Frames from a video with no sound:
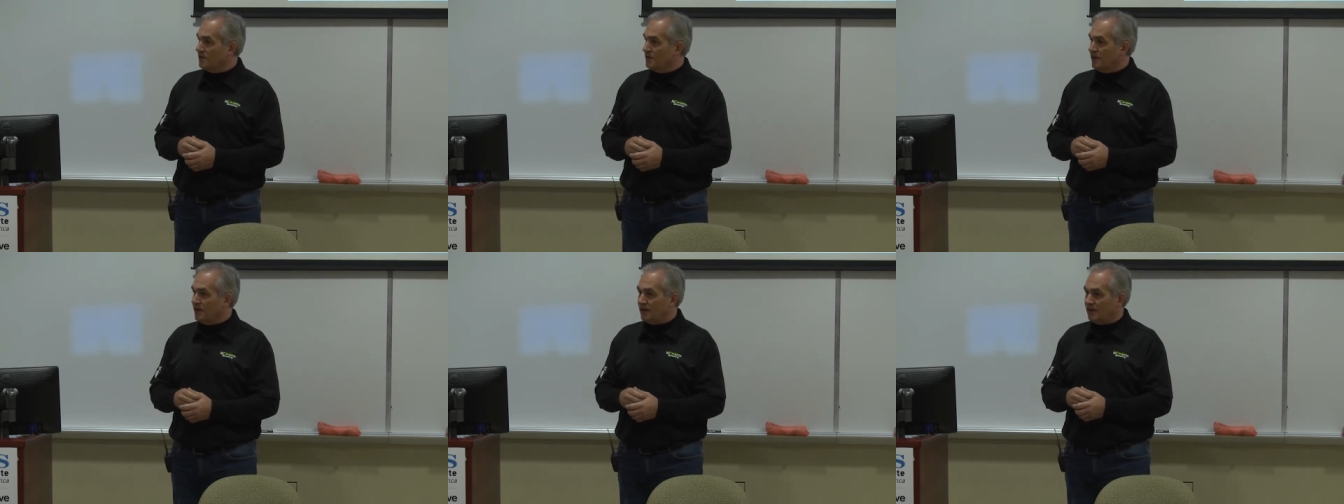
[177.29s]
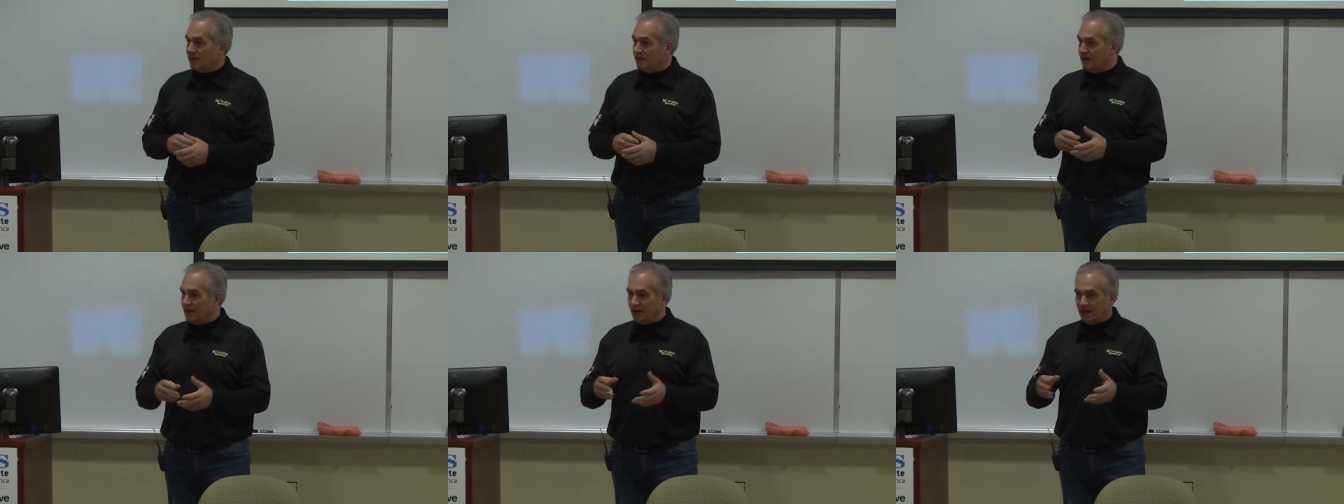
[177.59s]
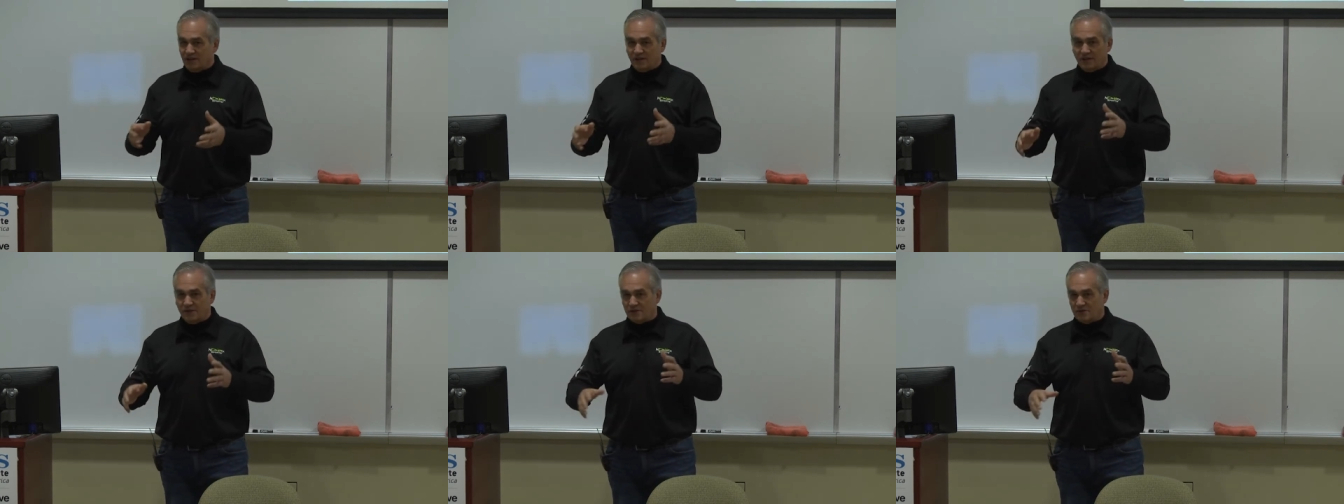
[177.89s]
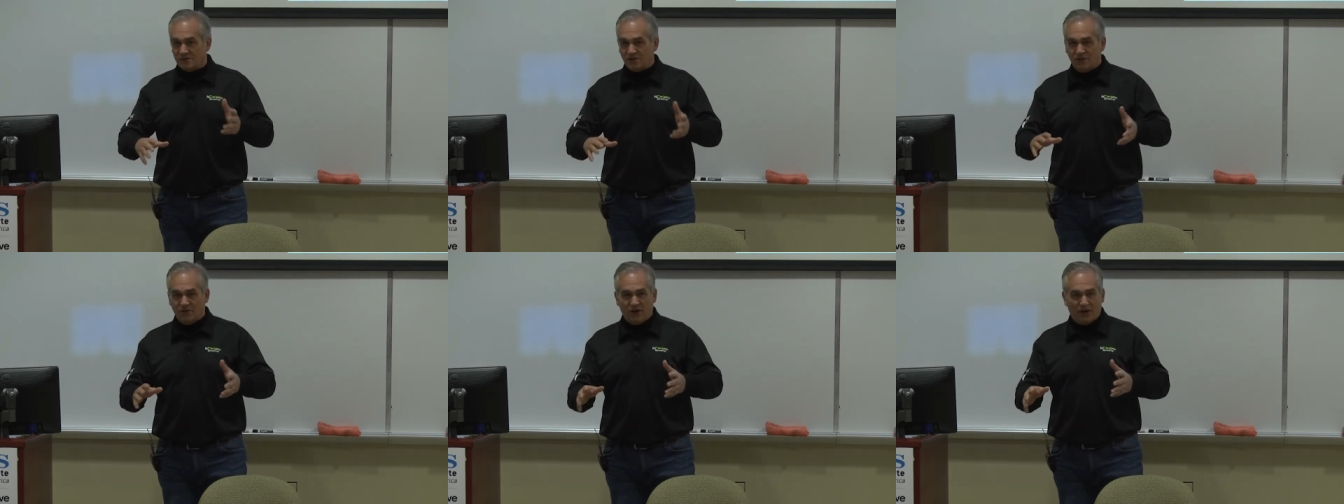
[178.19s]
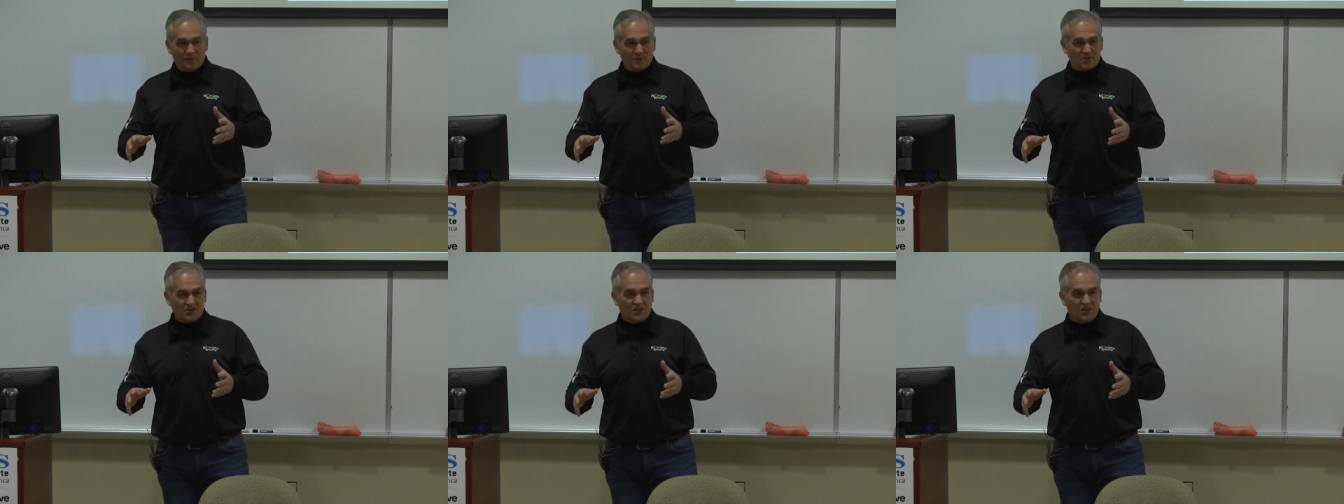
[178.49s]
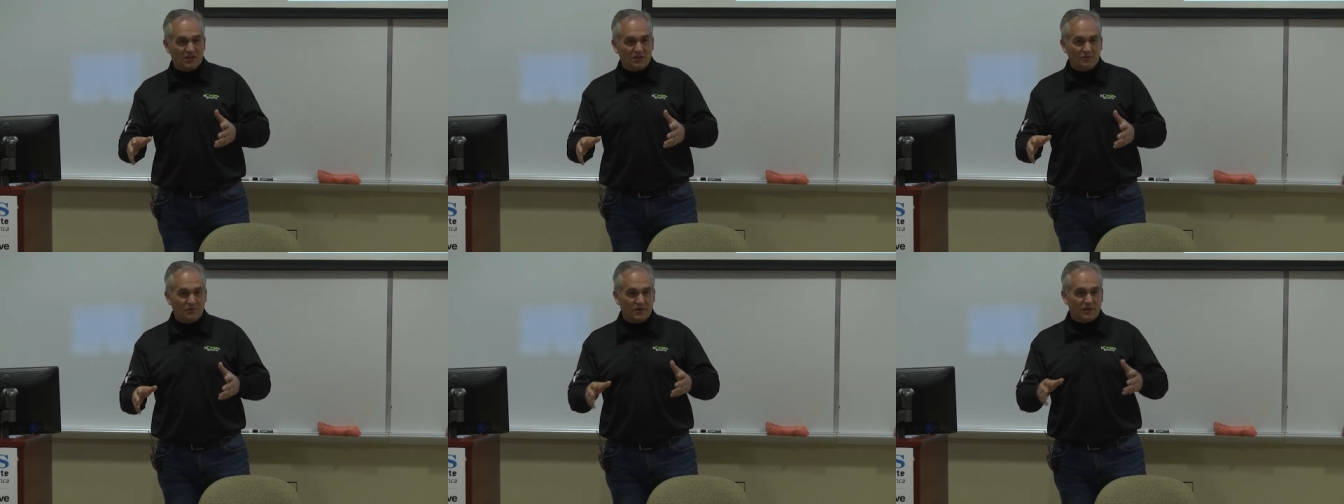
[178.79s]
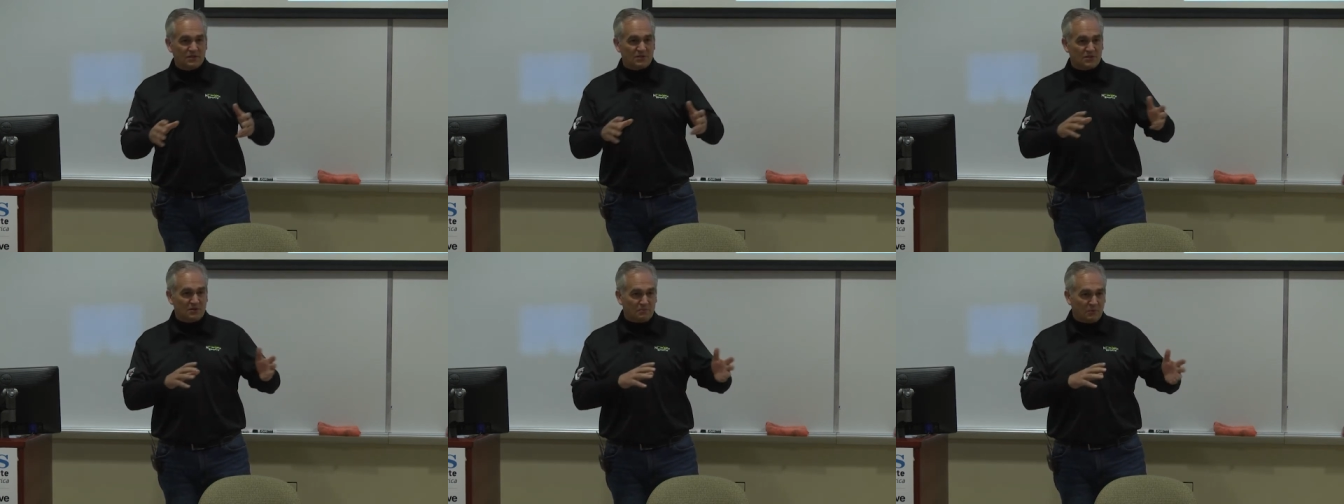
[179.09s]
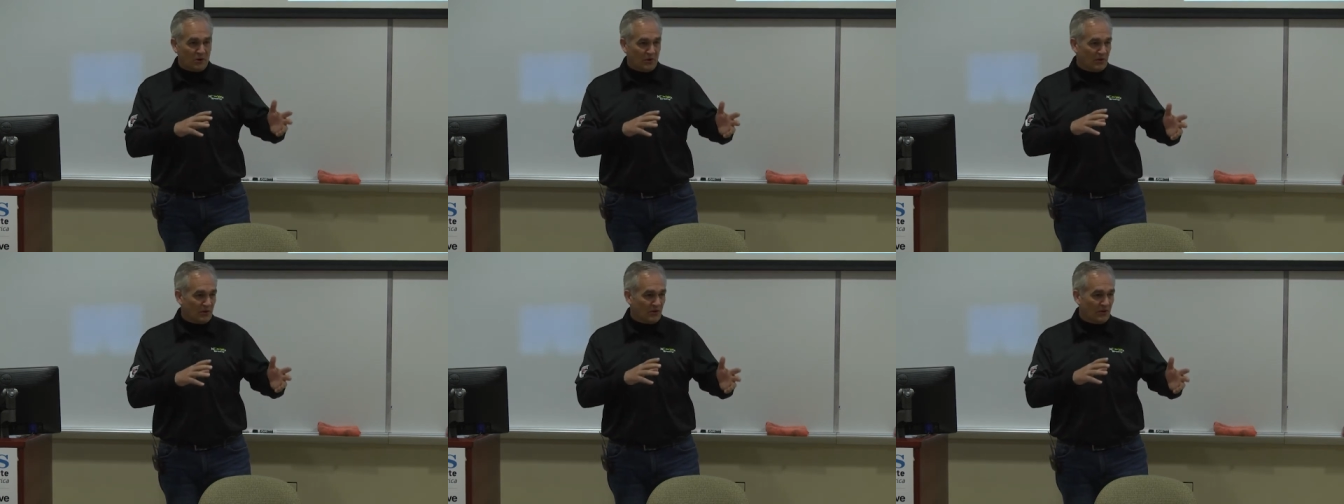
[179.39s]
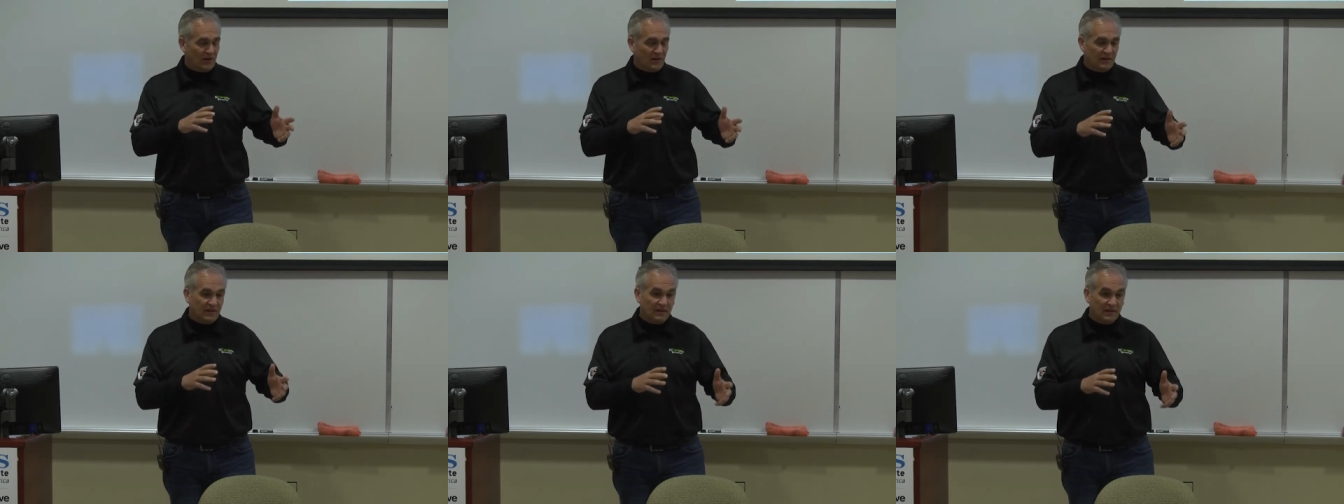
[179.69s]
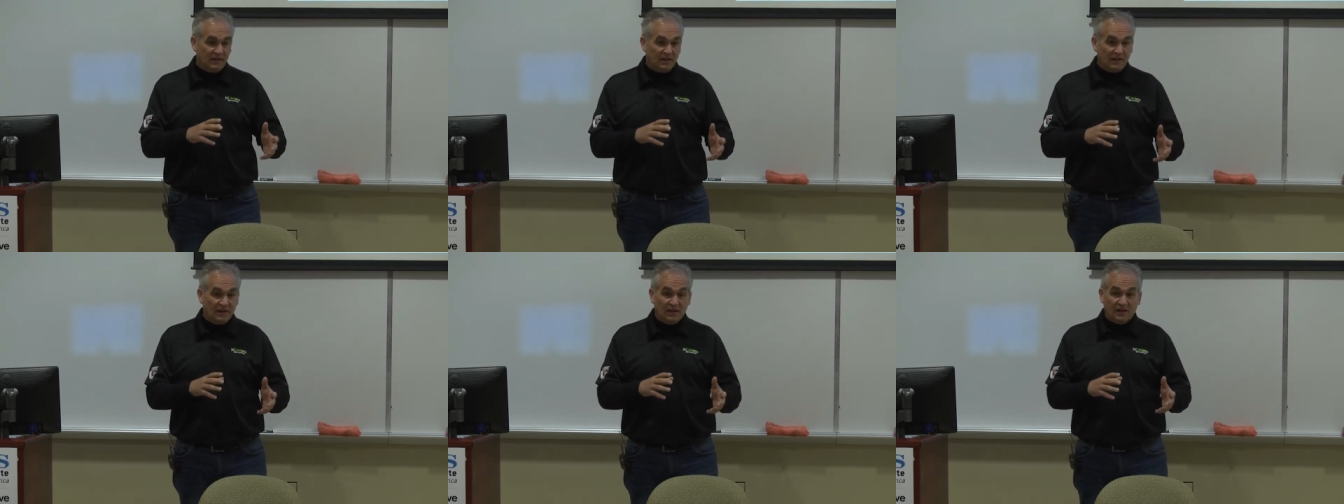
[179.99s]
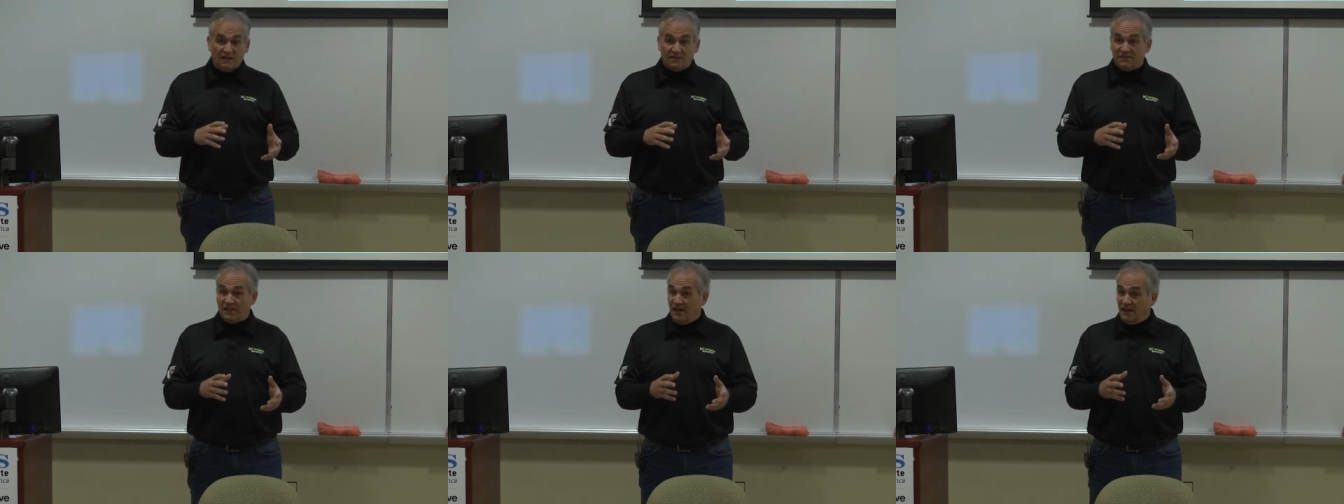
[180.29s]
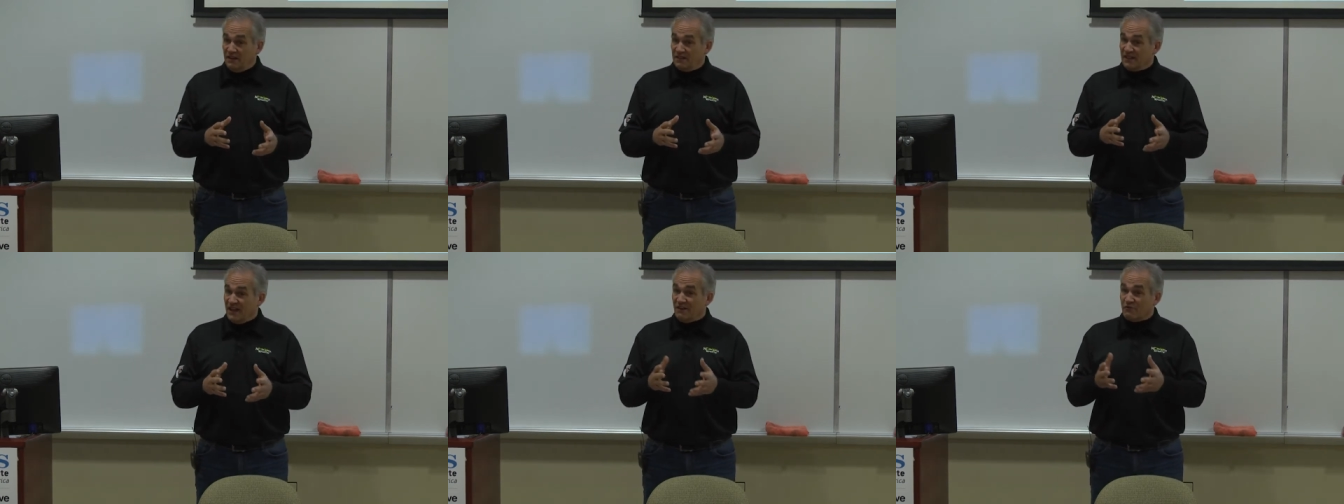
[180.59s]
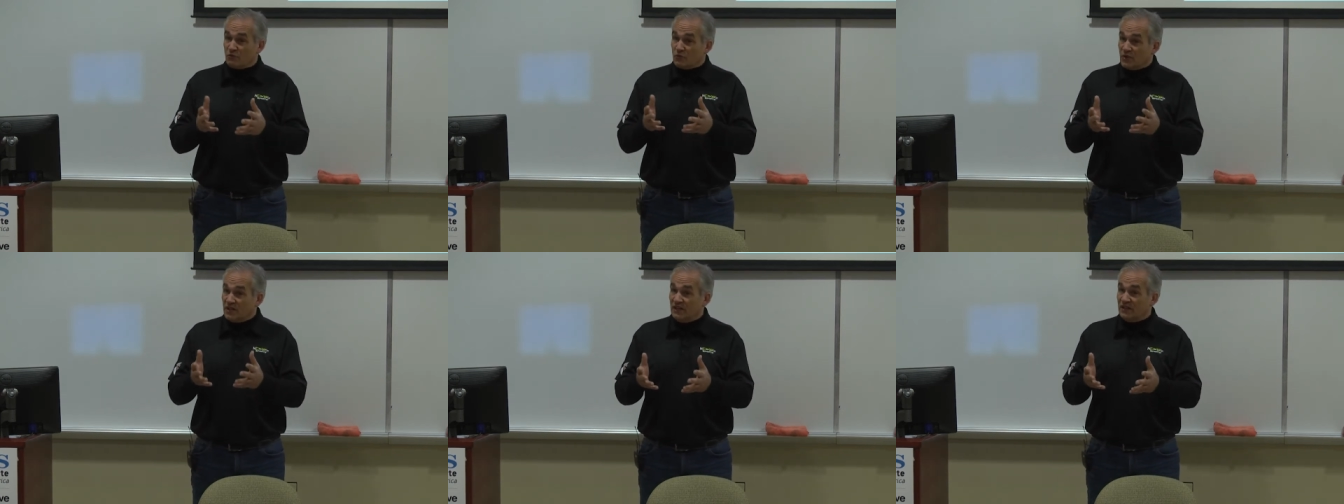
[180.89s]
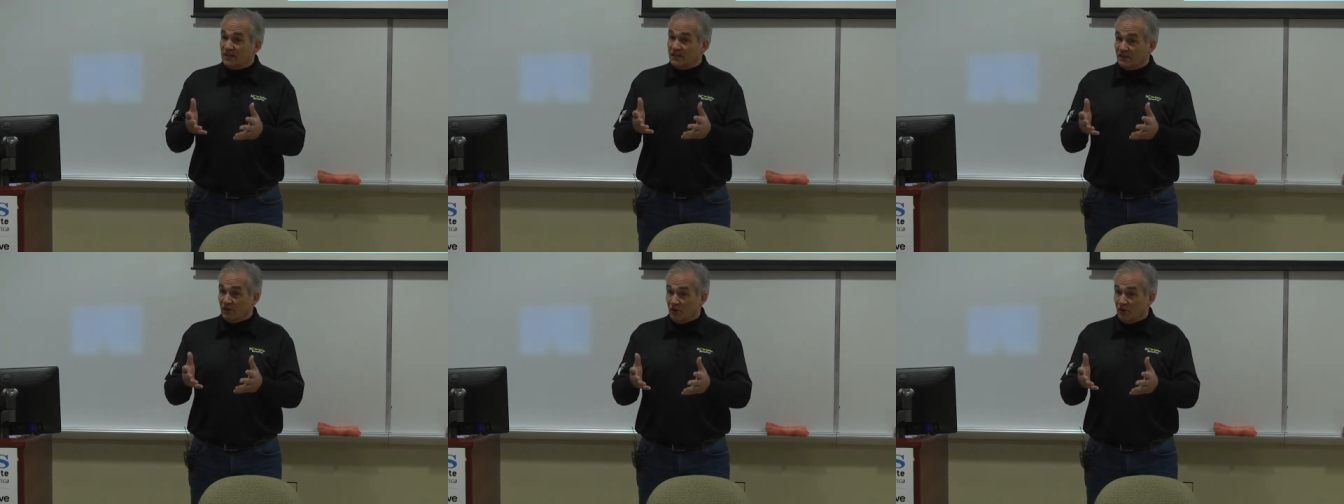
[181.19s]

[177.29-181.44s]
and uh, you know, as a little Amish kid, witnessed a murder, and that that really